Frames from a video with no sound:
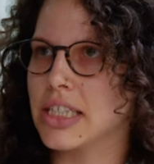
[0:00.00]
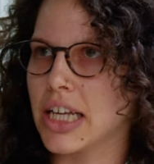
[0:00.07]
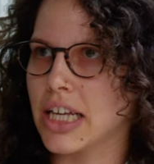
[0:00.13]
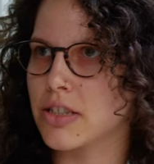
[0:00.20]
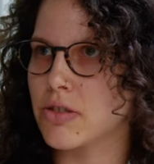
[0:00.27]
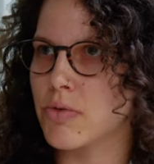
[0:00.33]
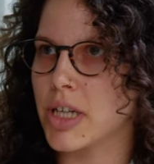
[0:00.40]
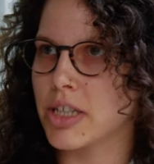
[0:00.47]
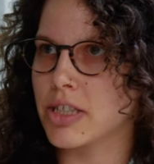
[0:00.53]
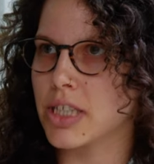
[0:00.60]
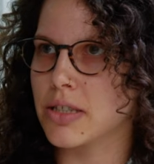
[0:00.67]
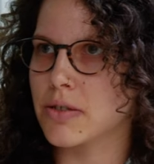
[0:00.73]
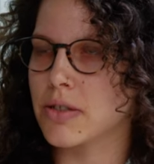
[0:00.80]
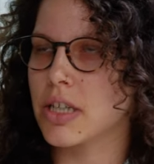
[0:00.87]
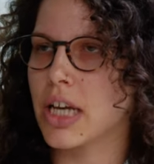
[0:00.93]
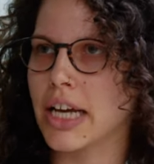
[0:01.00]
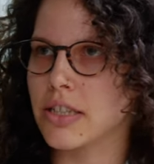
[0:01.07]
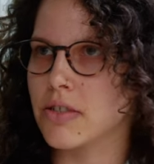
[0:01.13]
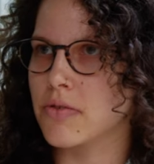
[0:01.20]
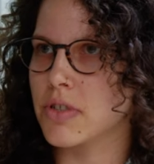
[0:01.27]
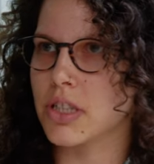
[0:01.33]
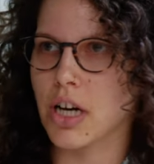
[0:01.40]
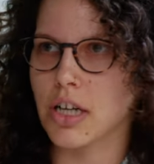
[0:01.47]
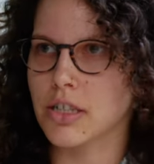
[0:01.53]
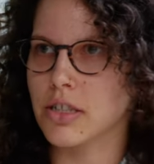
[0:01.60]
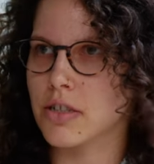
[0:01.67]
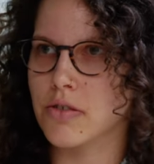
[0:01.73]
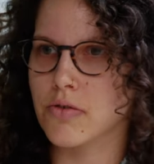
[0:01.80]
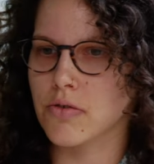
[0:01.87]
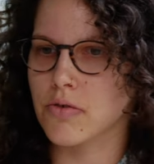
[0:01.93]
and that's where it kind of starts
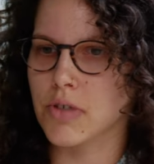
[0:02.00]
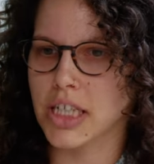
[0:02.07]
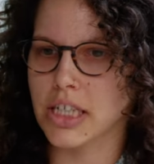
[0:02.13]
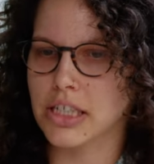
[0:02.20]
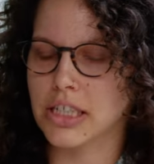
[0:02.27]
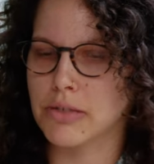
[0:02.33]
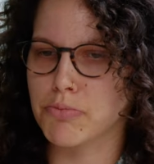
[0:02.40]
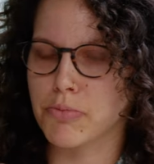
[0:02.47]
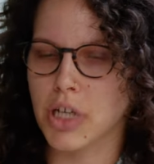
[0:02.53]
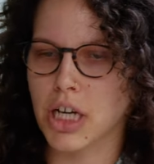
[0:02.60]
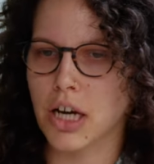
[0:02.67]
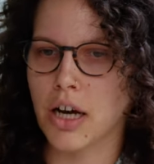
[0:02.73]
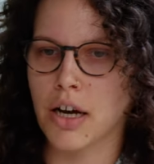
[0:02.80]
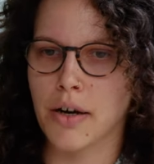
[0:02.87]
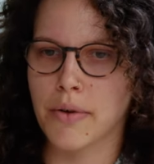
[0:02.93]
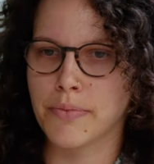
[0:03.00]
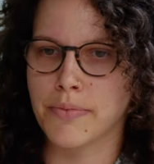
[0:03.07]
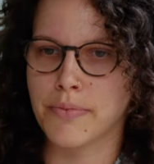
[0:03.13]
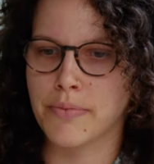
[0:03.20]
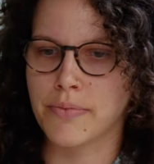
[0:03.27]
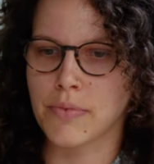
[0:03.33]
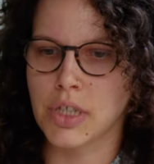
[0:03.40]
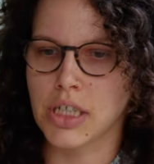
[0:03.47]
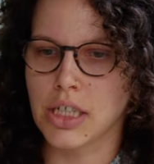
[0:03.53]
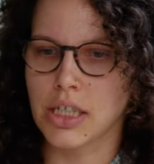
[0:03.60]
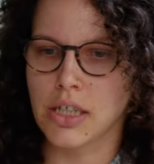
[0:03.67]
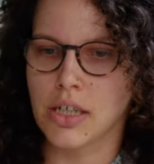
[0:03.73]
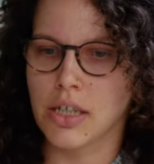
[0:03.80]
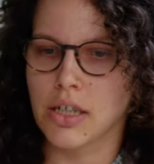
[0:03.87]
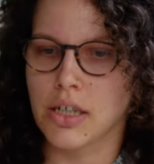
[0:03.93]
to ex- um,
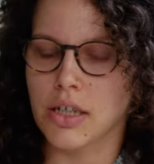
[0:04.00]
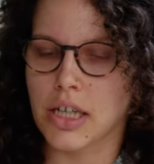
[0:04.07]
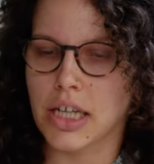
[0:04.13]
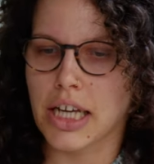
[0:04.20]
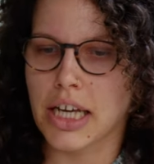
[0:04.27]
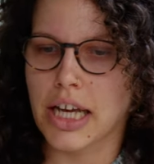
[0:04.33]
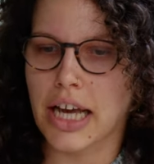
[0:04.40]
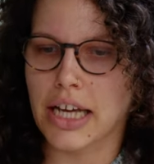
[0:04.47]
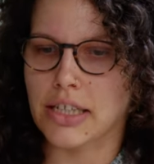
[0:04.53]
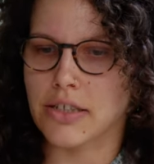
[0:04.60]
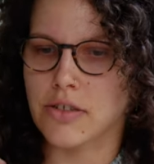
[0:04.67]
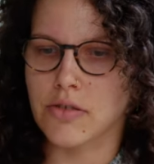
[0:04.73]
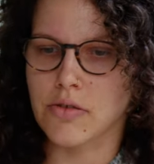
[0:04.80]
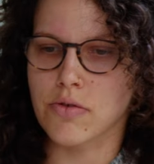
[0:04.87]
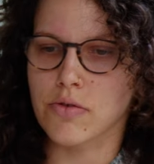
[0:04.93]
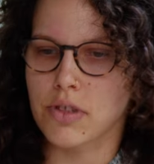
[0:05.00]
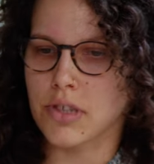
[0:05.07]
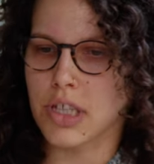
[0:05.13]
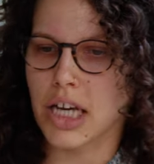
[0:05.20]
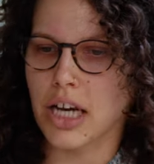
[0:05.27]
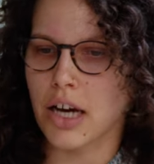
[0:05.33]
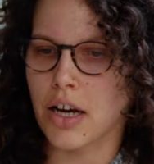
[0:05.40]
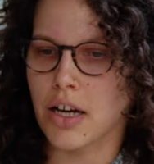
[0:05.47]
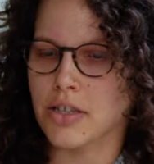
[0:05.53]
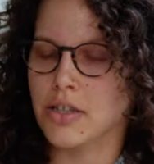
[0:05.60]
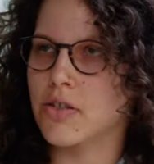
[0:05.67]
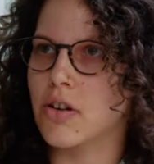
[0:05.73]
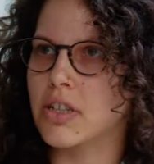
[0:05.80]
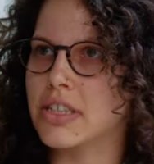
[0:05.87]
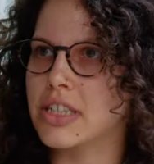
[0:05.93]
exude uh,
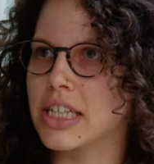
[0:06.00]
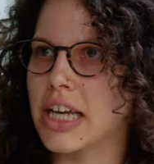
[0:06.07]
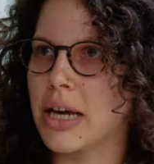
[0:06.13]
toxic